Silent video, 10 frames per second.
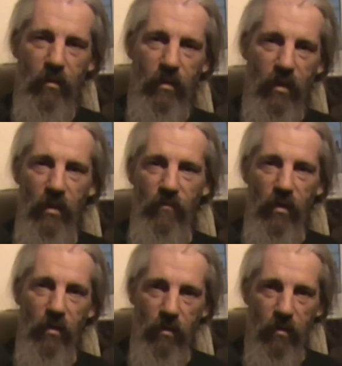
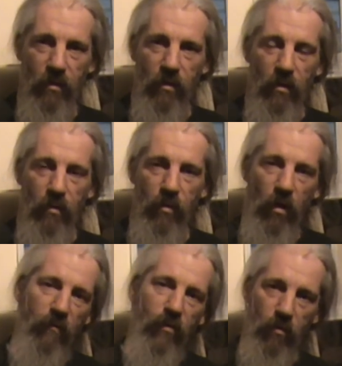evening, but
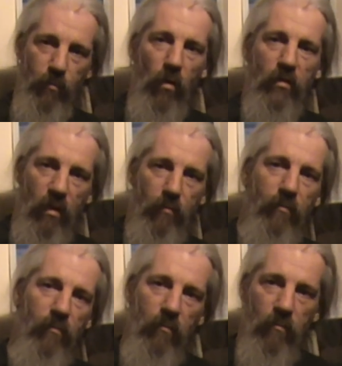I've got to box up
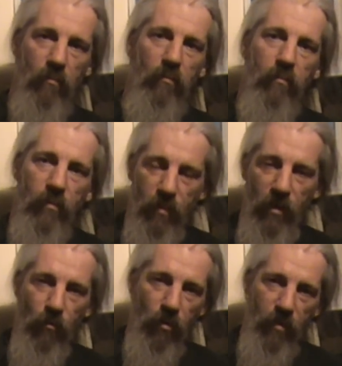and
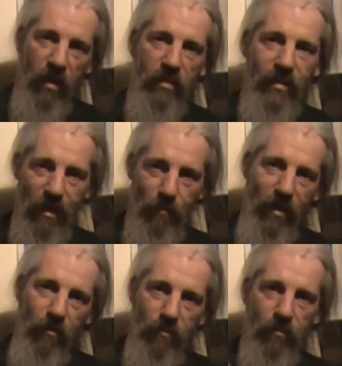prepare all the beers and get them
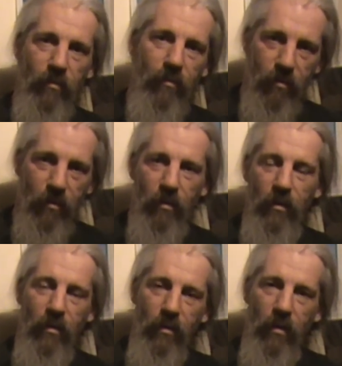out,
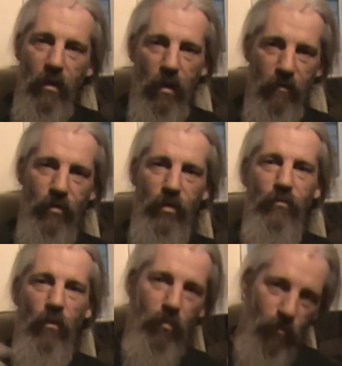and I've got to
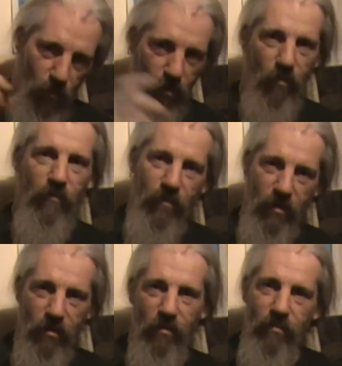drop them all off,
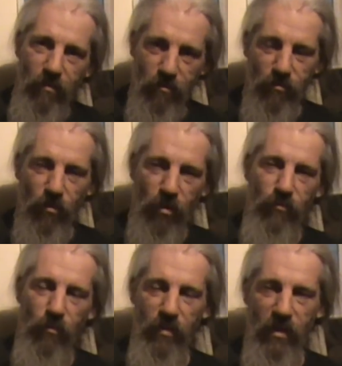and you try
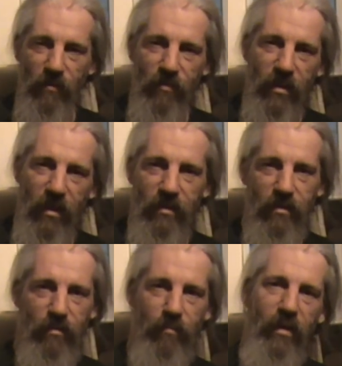dropping 11
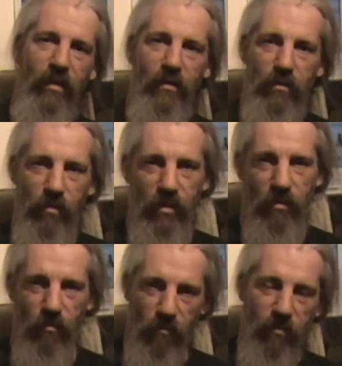cases of beer, there's
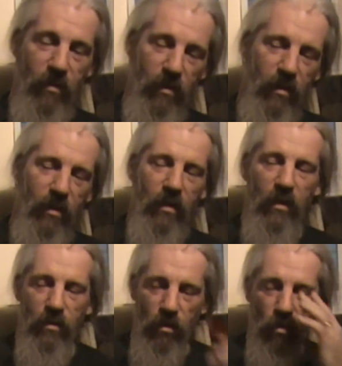22 off.
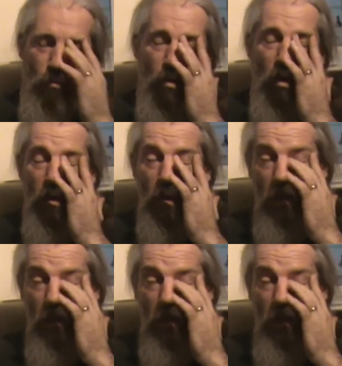It's a lot of work.